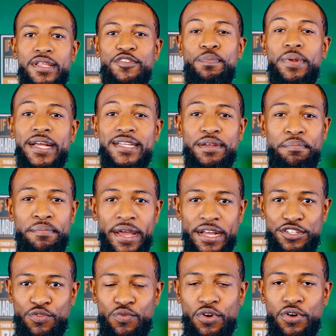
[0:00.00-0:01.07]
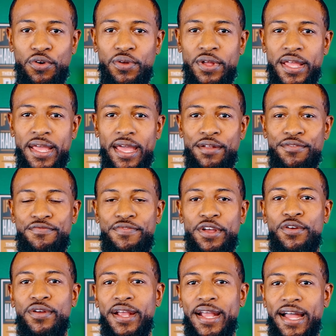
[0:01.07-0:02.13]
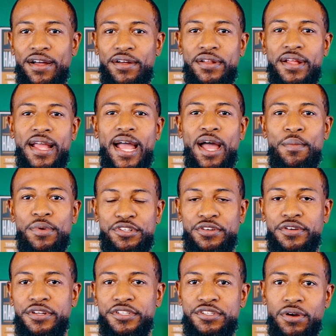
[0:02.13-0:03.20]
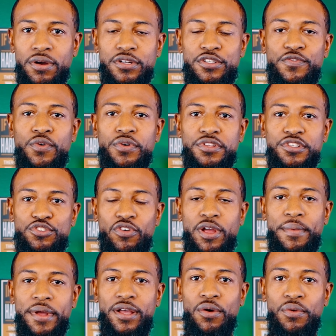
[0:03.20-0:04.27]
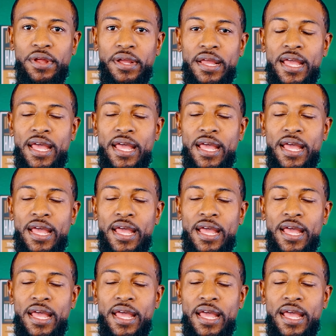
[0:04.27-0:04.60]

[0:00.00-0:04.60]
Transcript: This plays a major role in figuring out how much you're going to charge for the ceramic coating.